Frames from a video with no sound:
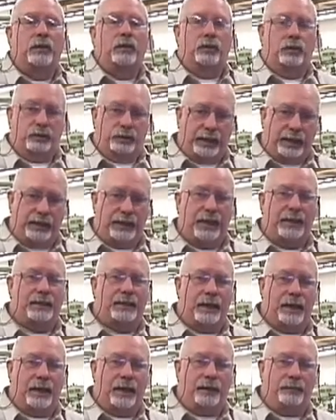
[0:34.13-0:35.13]
So take that
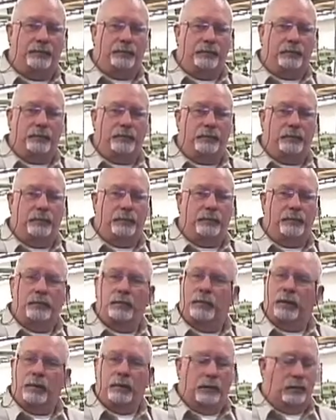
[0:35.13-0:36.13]
time.
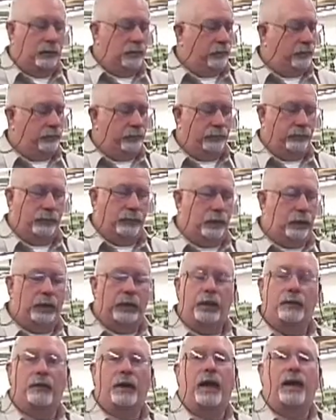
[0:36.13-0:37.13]
You
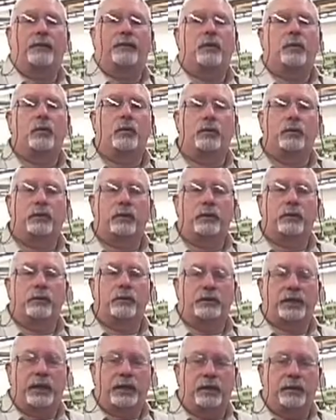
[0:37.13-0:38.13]
never have to
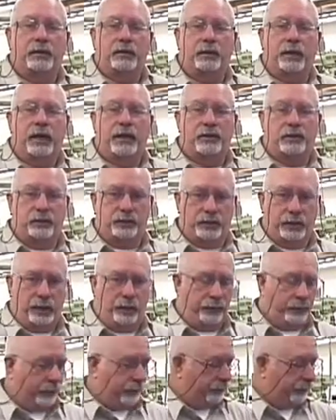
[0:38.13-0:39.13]
second guess yourself.